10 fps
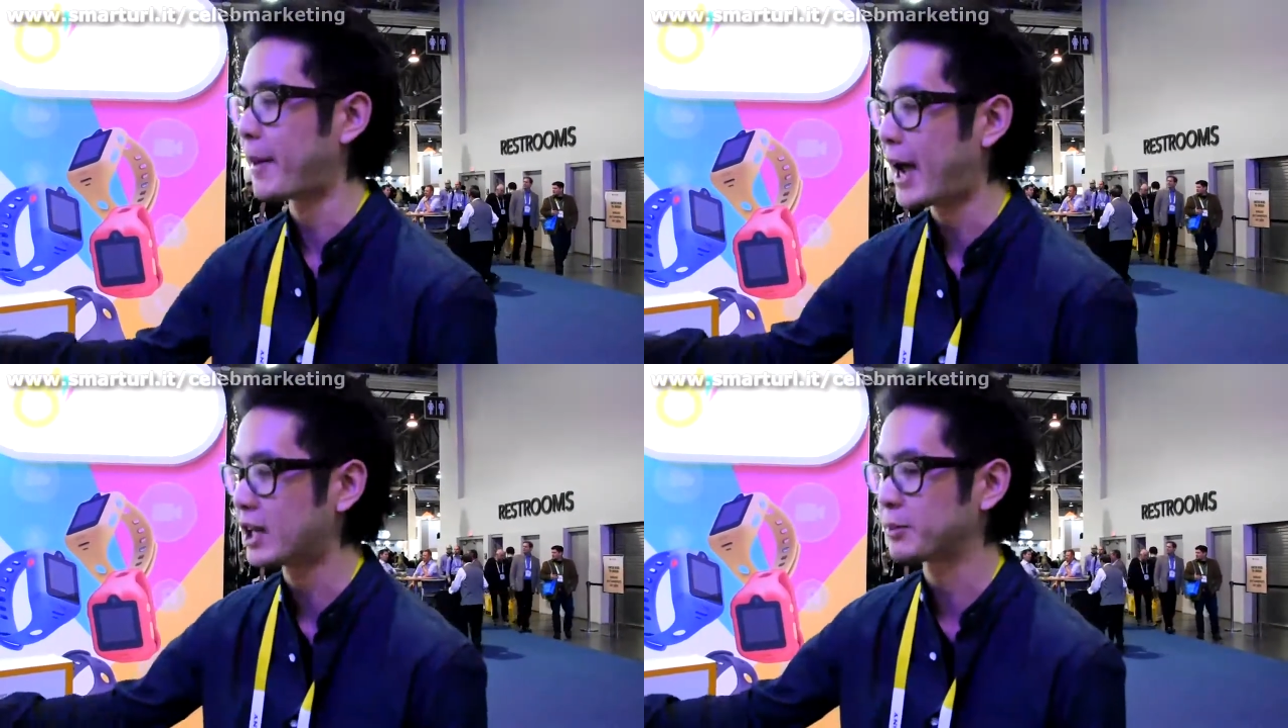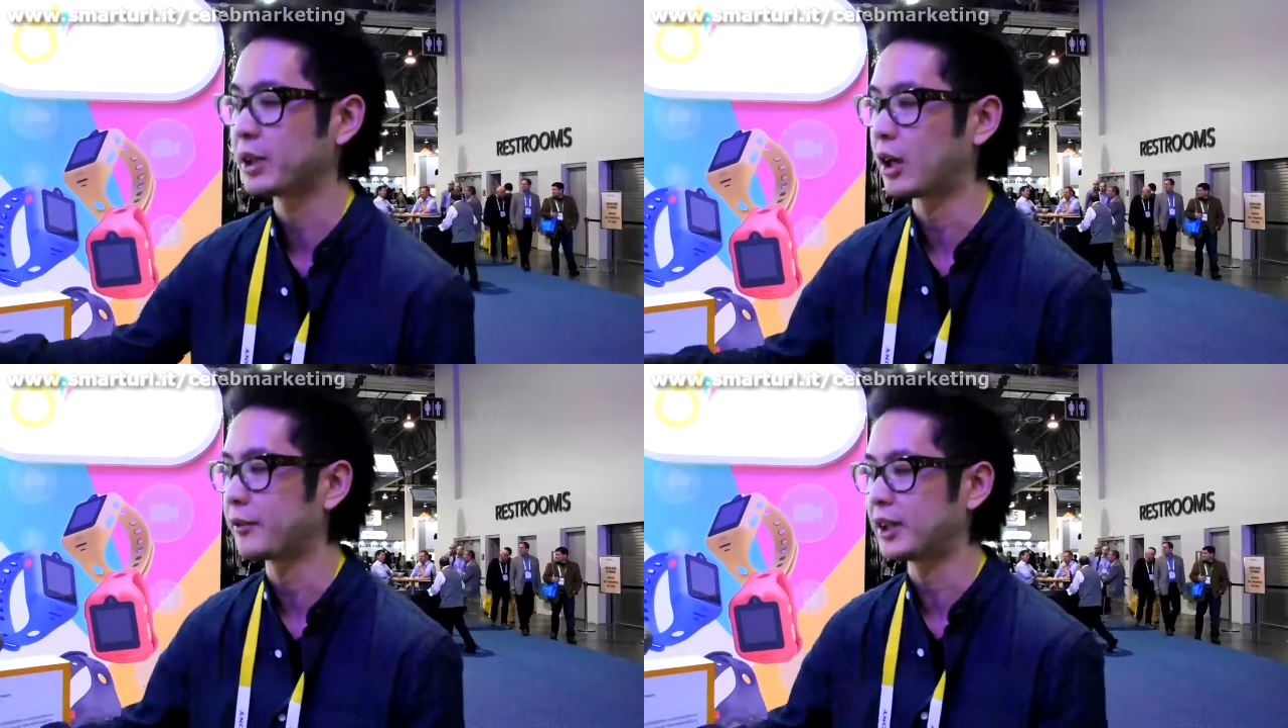
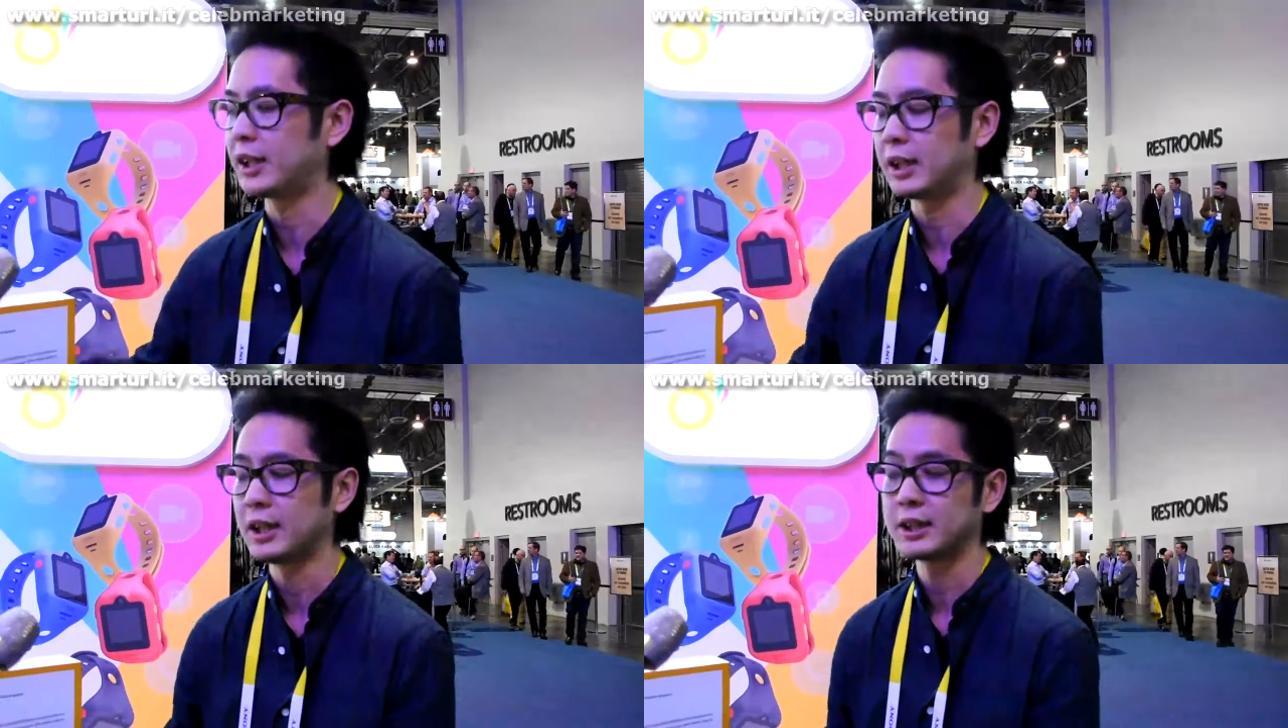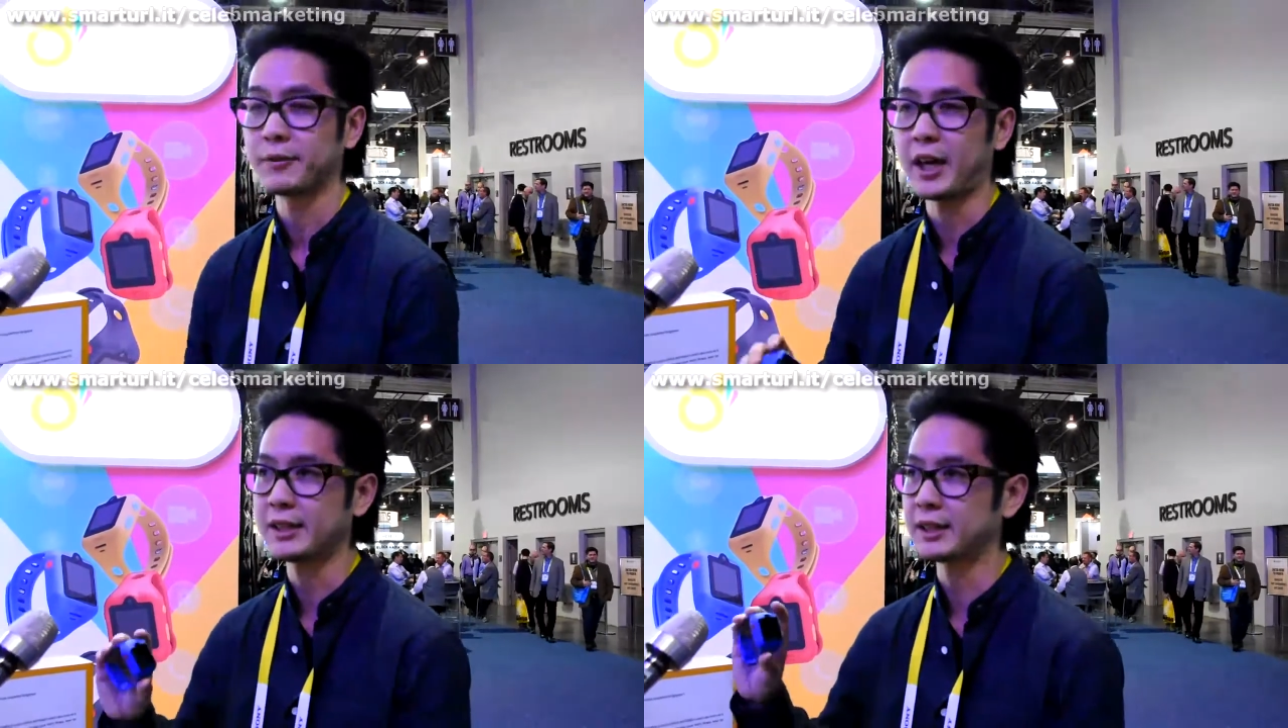management of the
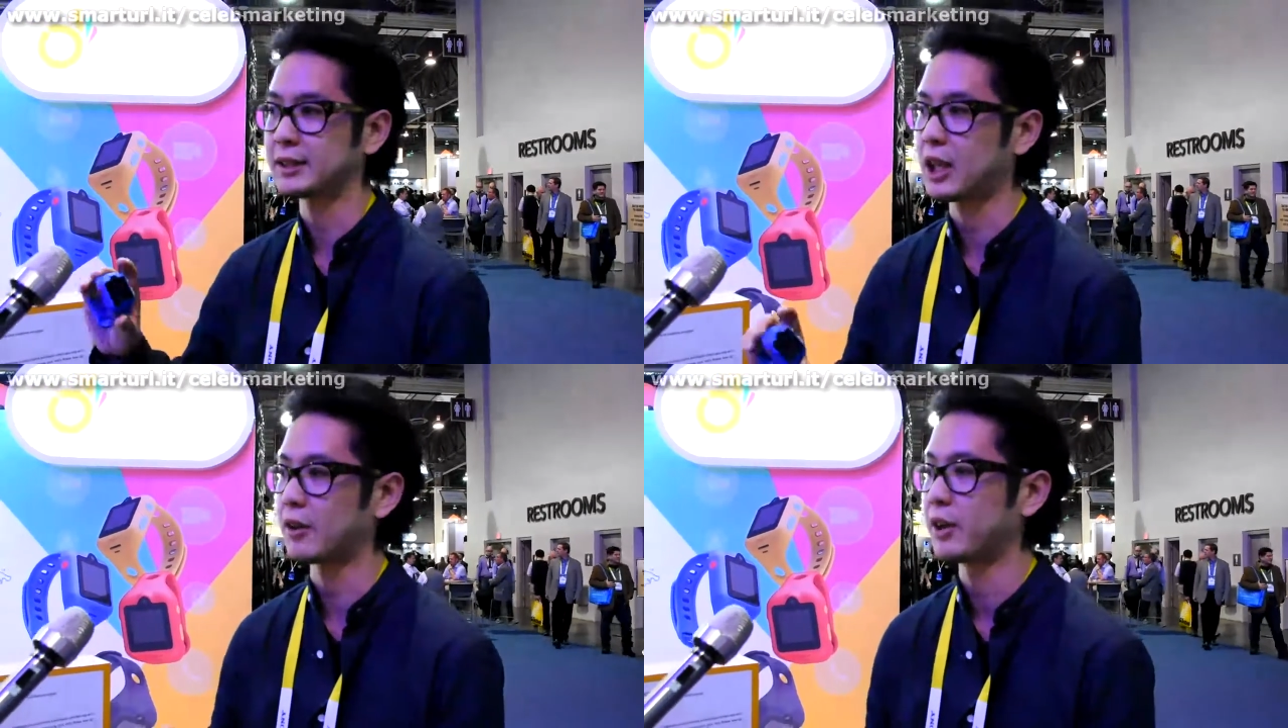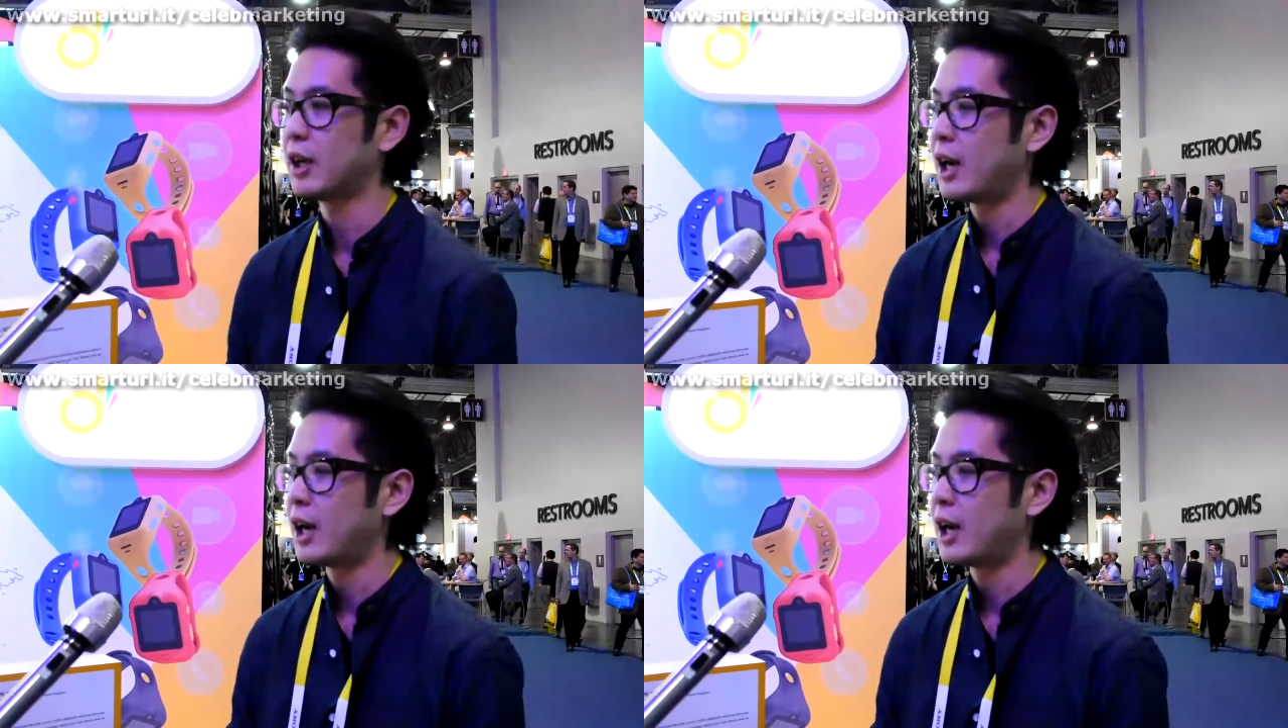device itself,